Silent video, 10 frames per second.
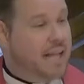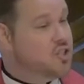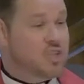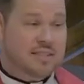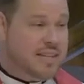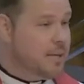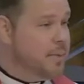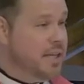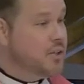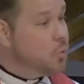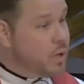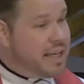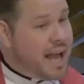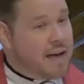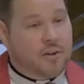And just like Peter,
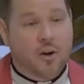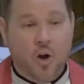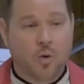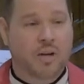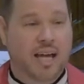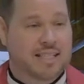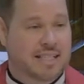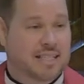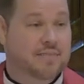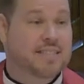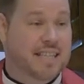we have our own ideas of